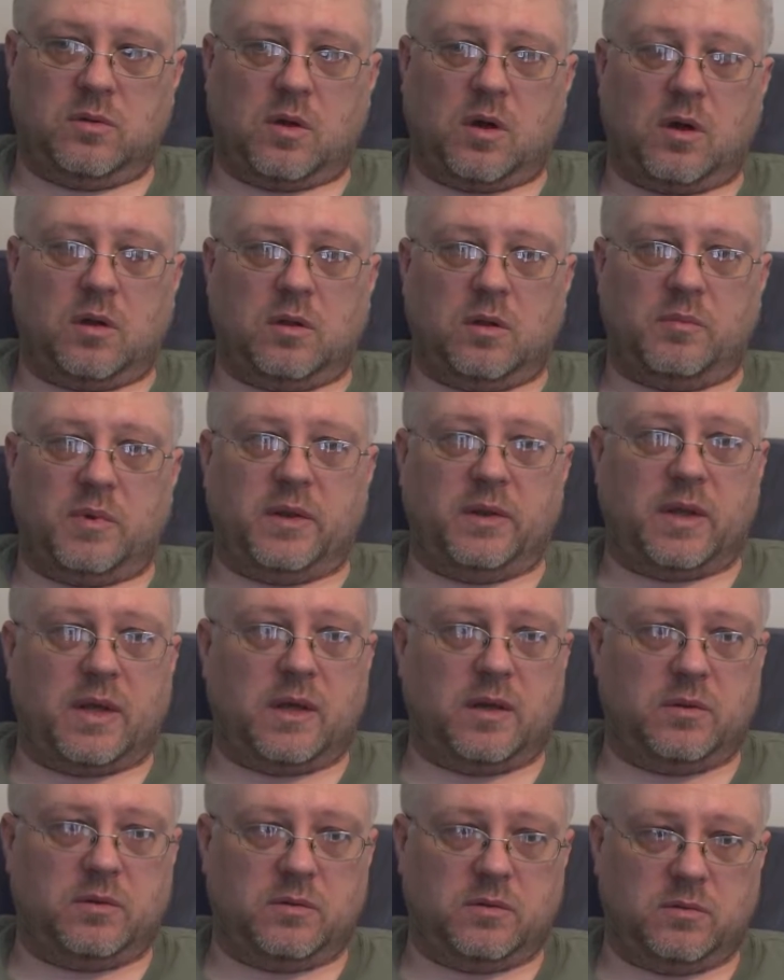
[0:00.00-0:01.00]
all up and
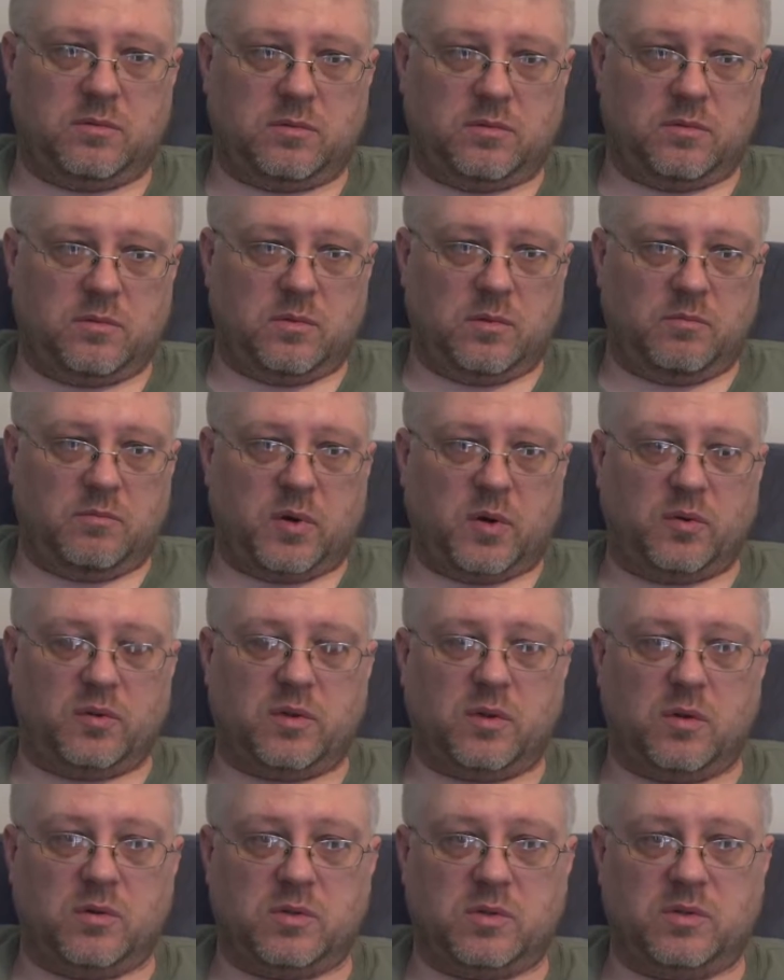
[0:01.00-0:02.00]
down
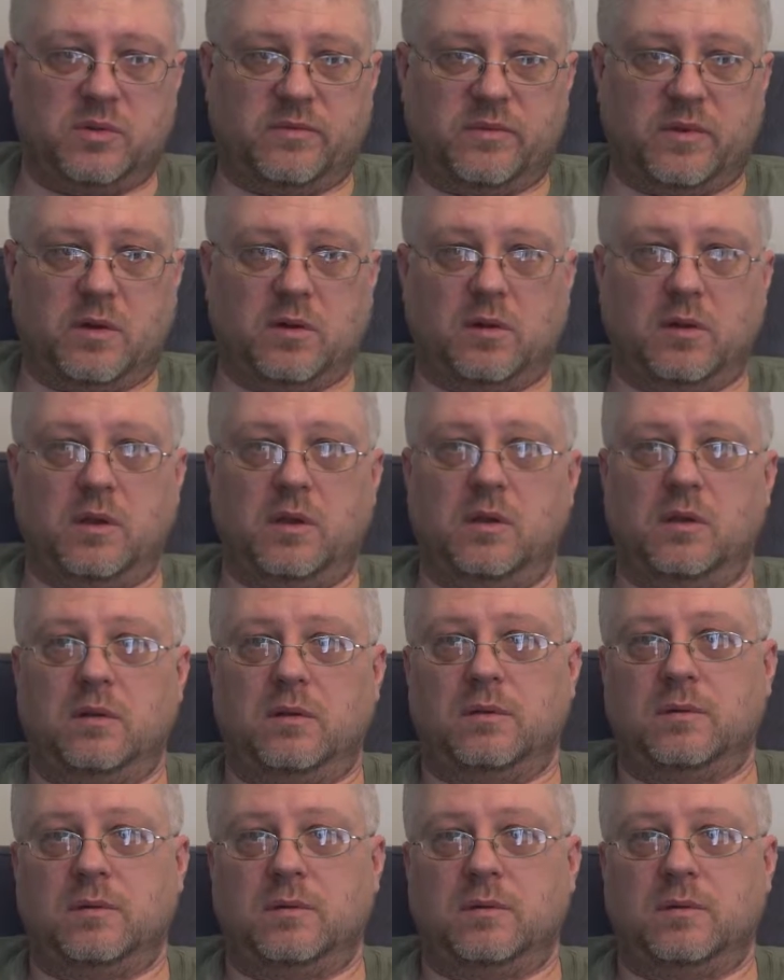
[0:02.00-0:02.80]
both coasts of Italy.